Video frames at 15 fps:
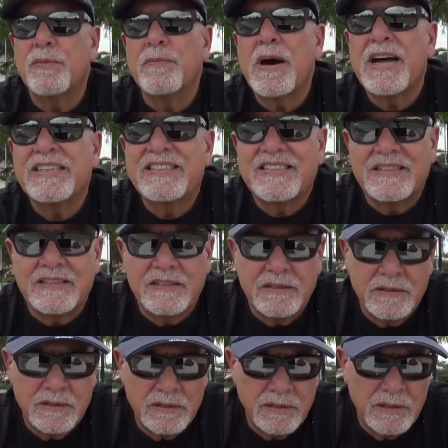Mazen.
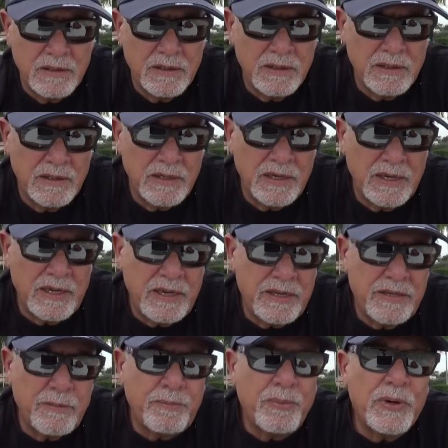
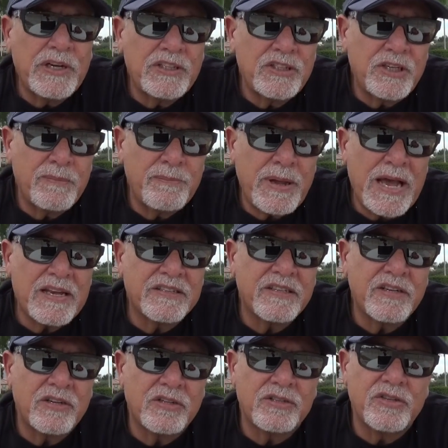And the British
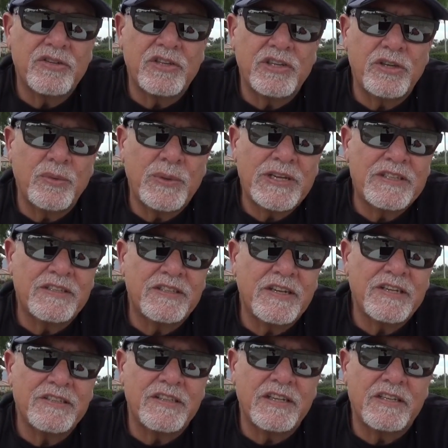ambassador to the UN
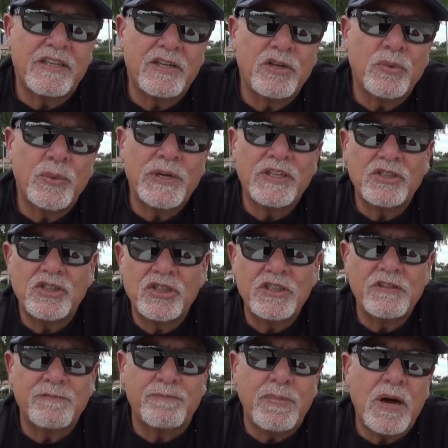says that the UN
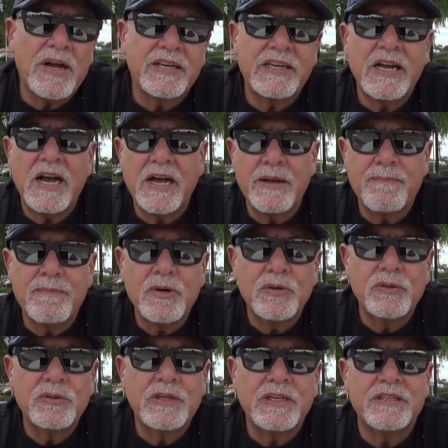chief Ban
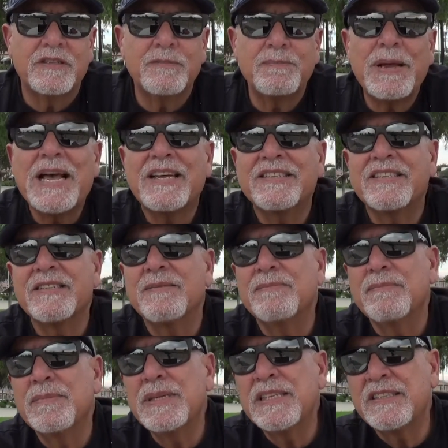Ki-moon is
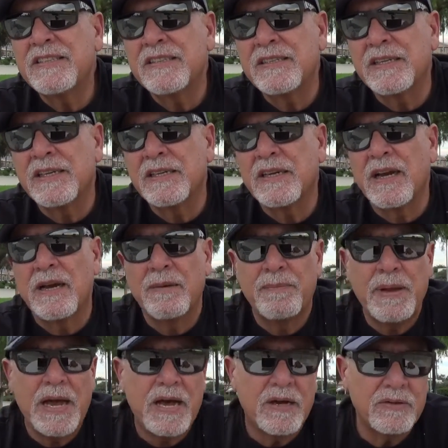pessimistic
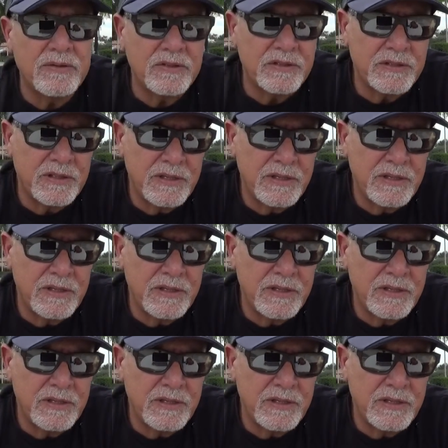about